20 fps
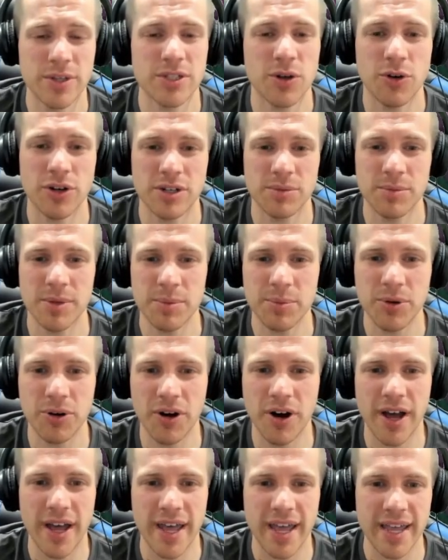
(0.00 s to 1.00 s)
going to be
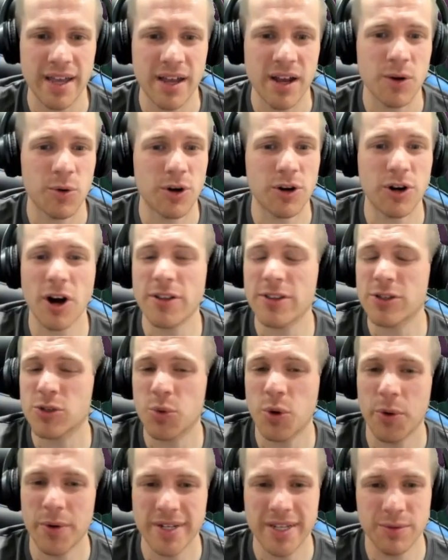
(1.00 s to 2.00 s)
play, regardless of
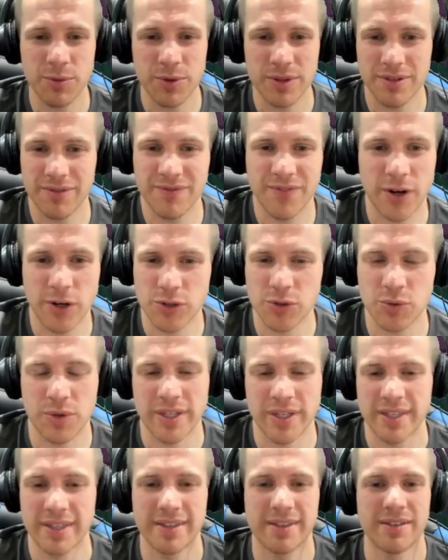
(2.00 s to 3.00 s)
what we did with the first
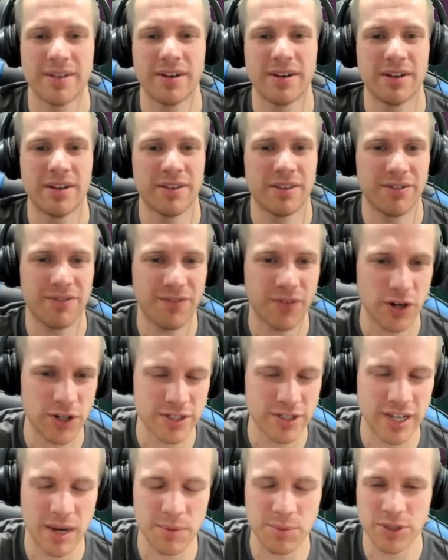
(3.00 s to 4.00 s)
one. The
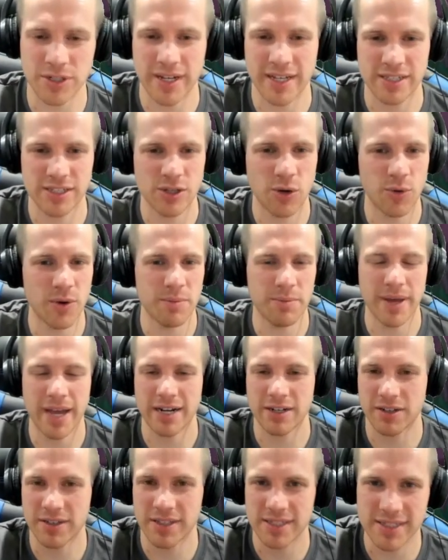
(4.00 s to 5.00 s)
first option has no
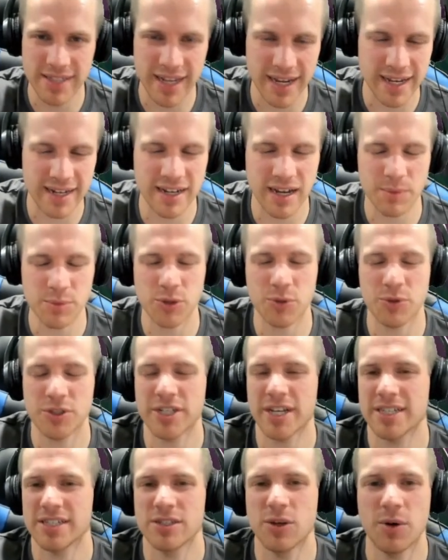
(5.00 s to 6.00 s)
impact on the second option, which
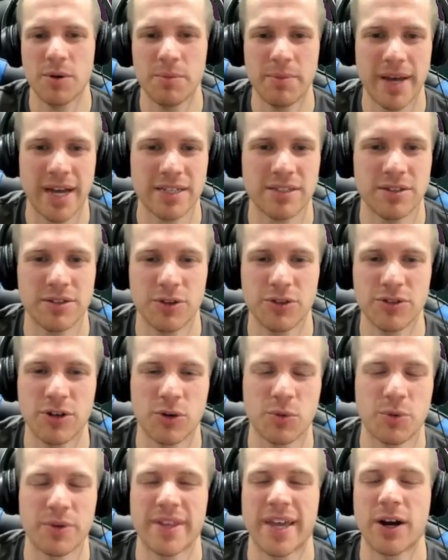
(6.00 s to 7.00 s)
has no impact on the
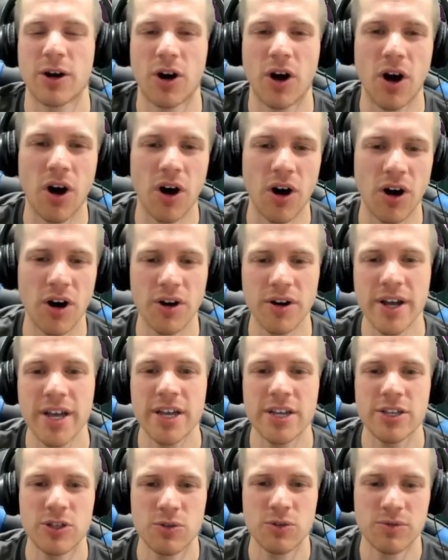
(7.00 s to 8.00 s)
third one. They are all
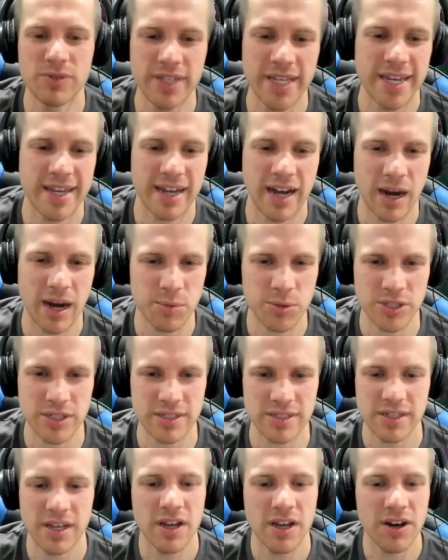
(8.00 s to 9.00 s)
unique
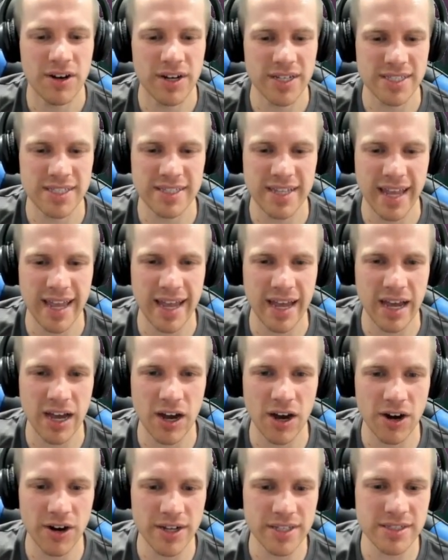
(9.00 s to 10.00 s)
options. Let's
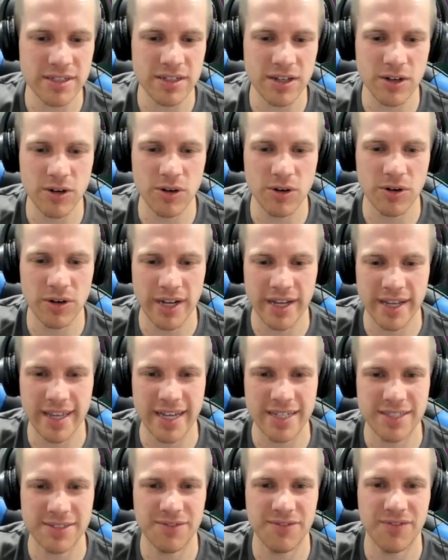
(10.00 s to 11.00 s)
go and
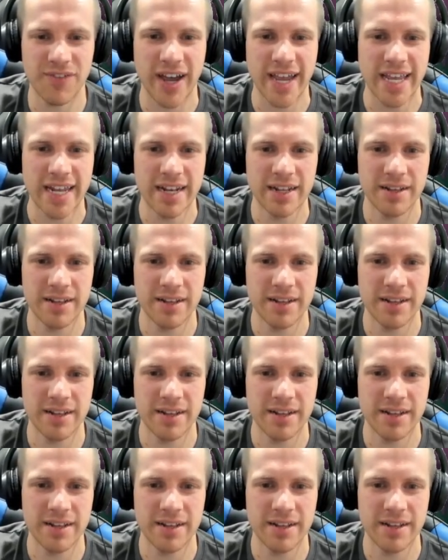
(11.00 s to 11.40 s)
guess fight.